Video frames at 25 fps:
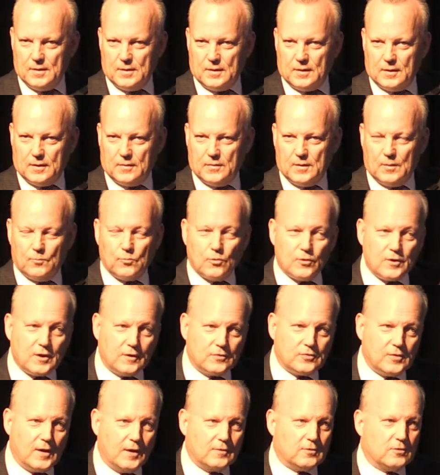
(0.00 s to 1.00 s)
And then we'll
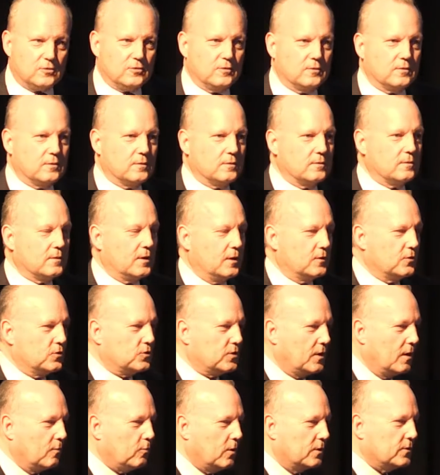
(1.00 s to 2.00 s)
get that to you, and
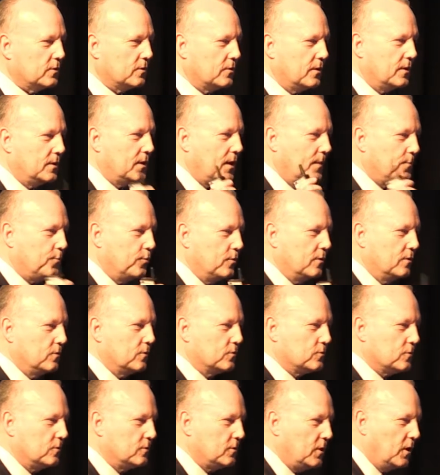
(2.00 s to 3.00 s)
so what you'll end up with
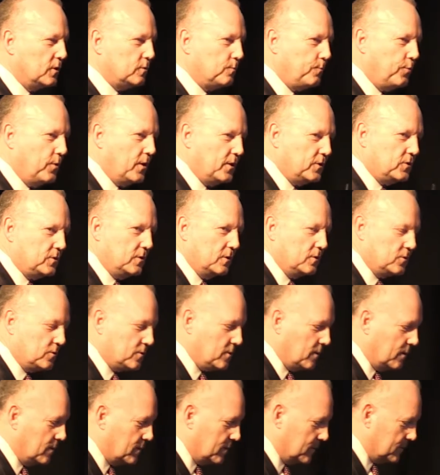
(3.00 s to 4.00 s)
is all those plastics
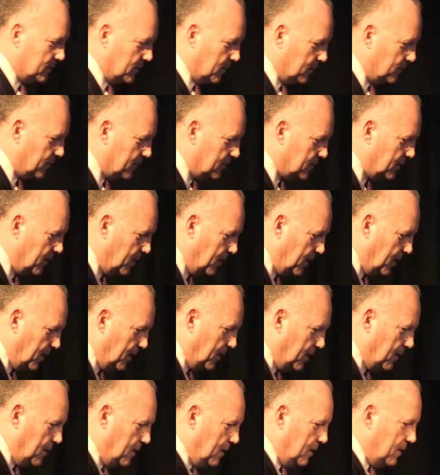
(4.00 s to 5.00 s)
gone. I mean,
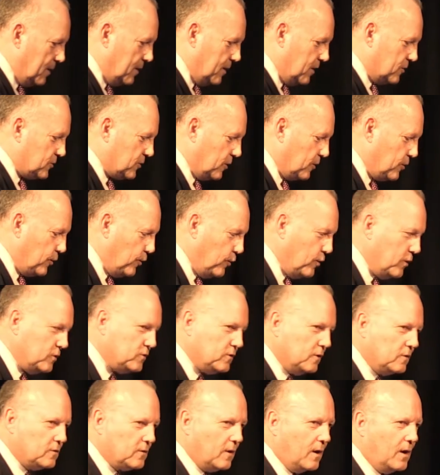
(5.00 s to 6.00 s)
it's a huge
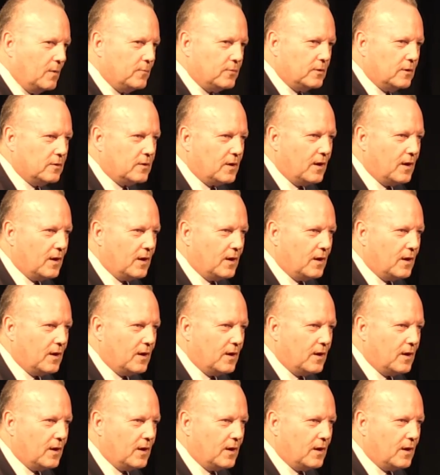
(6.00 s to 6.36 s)
indictment on